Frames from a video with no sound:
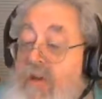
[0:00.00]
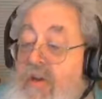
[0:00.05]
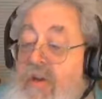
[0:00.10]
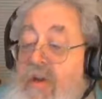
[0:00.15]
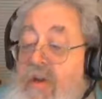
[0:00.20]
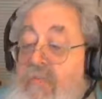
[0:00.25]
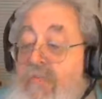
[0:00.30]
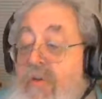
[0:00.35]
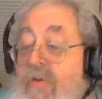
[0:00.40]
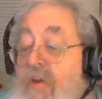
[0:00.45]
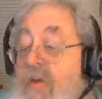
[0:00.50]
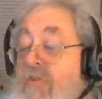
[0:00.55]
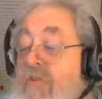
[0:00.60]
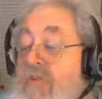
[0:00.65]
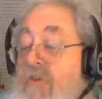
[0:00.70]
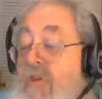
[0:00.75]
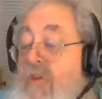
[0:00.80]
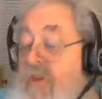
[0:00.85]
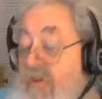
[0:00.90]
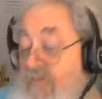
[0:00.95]
up because
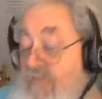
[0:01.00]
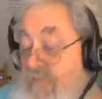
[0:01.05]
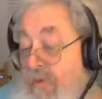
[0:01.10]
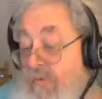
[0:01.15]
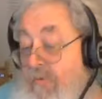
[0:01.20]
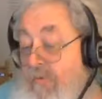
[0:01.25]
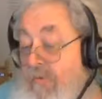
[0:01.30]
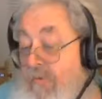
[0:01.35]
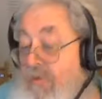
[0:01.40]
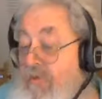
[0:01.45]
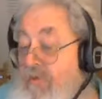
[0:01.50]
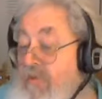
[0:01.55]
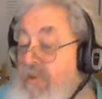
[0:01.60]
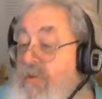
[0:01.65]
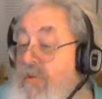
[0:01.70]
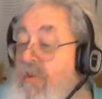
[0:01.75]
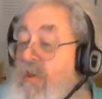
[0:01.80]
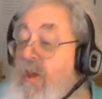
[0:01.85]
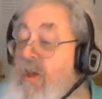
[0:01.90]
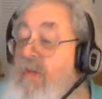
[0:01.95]
it gets people into
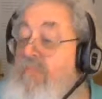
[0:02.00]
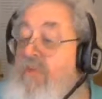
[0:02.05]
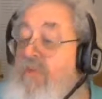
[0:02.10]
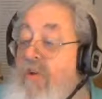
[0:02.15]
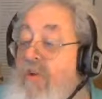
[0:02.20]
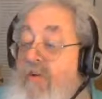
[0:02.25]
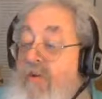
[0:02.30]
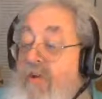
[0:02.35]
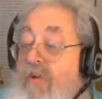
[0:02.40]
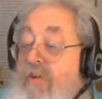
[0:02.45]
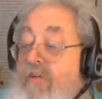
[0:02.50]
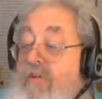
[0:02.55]
the library.